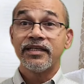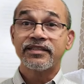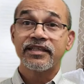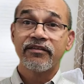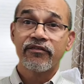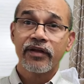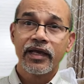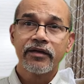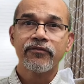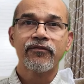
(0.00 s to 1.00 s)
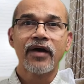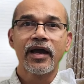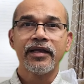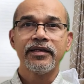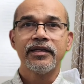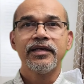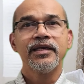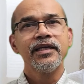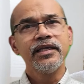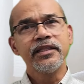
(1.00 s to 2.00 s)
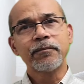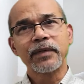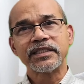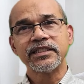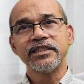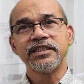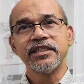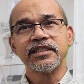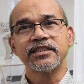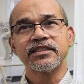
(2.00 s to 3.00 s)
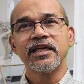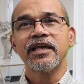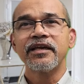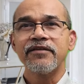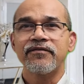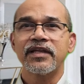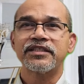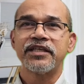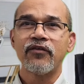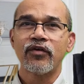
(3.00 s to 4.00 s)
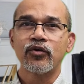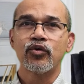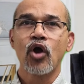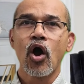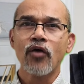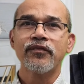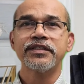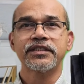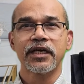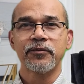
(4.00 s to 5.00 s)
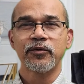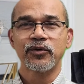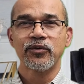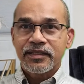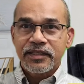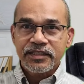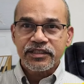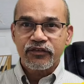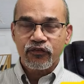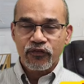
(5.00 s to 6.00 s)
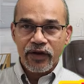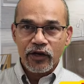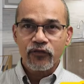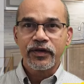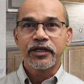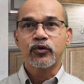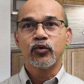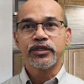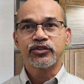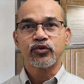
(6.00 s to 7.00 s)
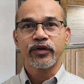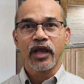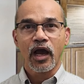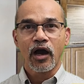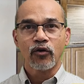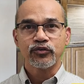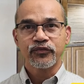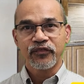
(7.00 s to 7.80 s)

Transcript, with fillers: it's a rare find in the prestigious Cliffcrest neighborhood of Scarborough. This renovated two-story house